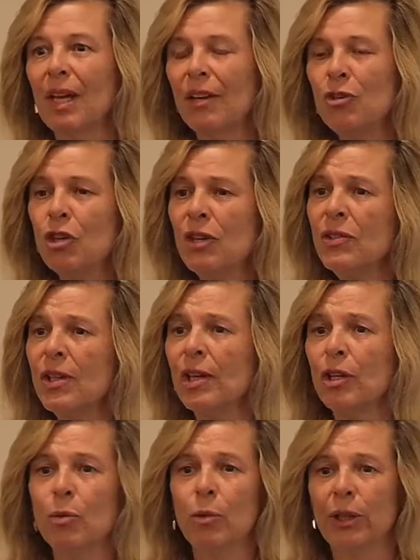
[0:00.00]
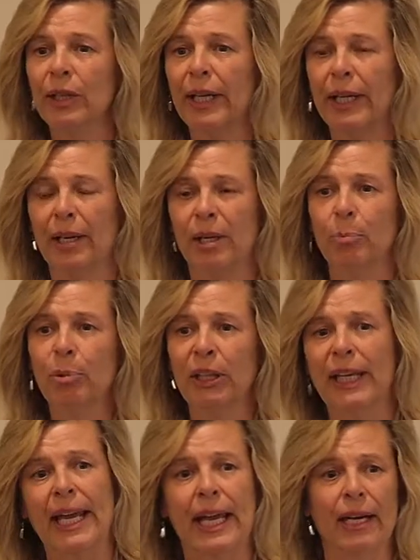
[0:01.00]
And just like you wouldn't get on a
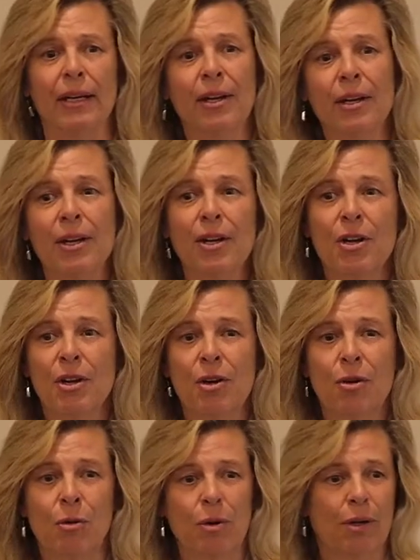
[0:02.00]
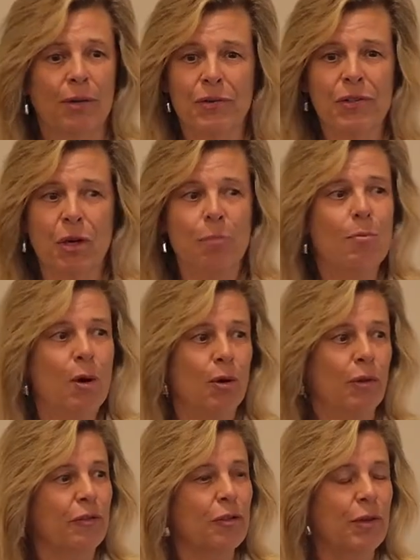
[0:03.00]
plane or some
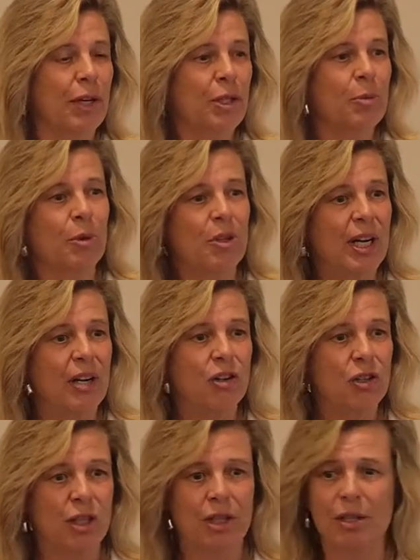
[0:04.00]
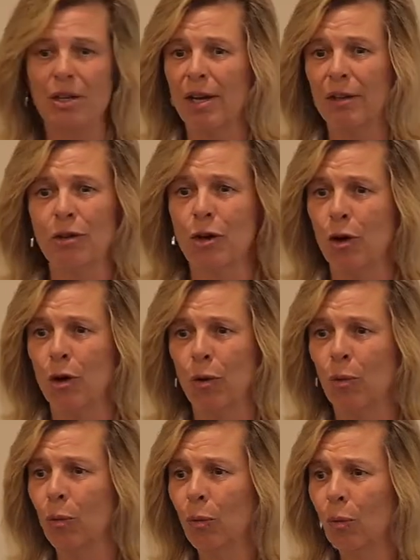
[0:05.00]
mode of transportation and not
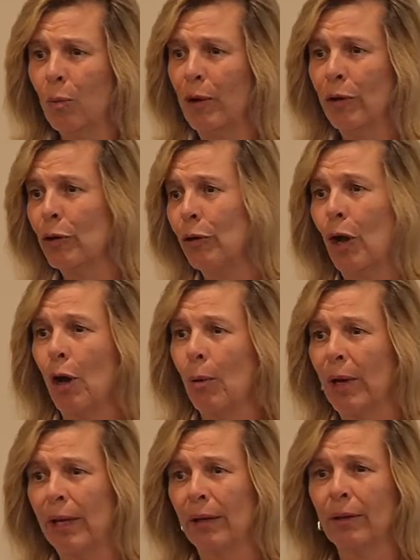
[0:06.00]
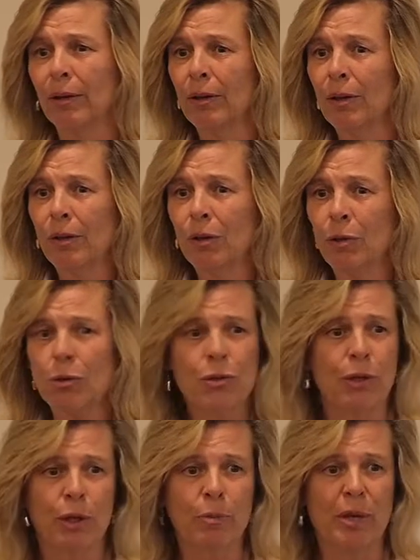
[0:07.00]
know where you're going, who's
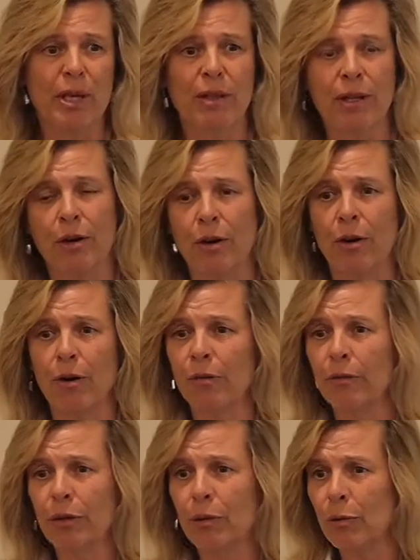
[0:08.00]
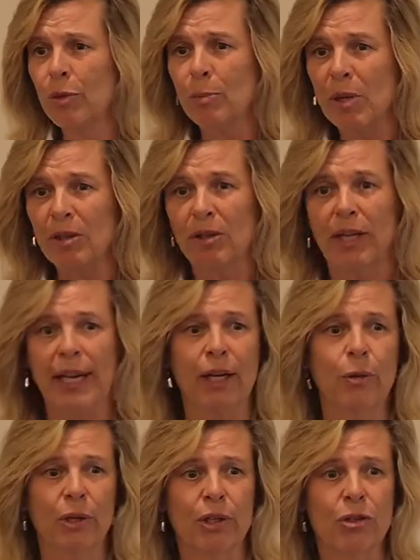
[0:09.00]
going to be there, you don't speak the
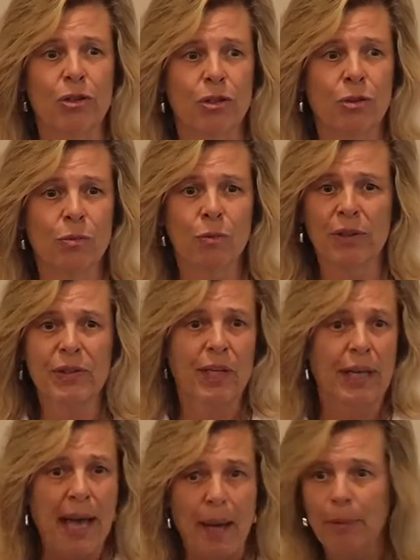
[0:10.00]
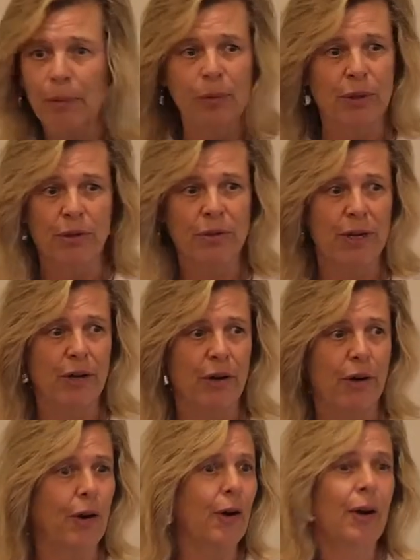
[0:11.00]
language, what's going to happen when you're
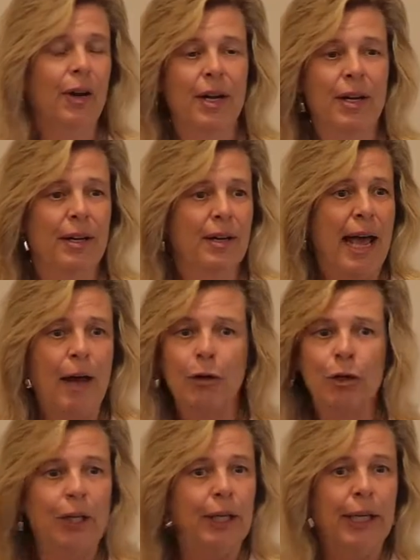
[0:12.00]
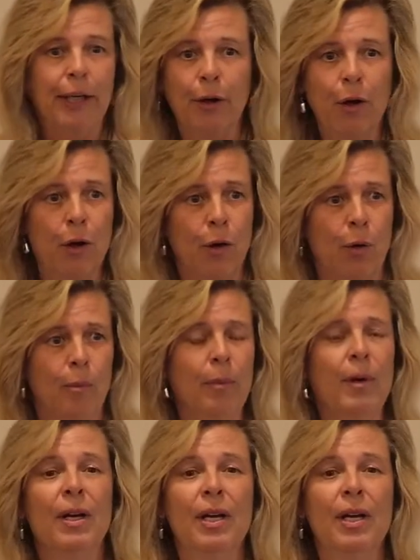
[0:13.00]
there, how you're going to get home,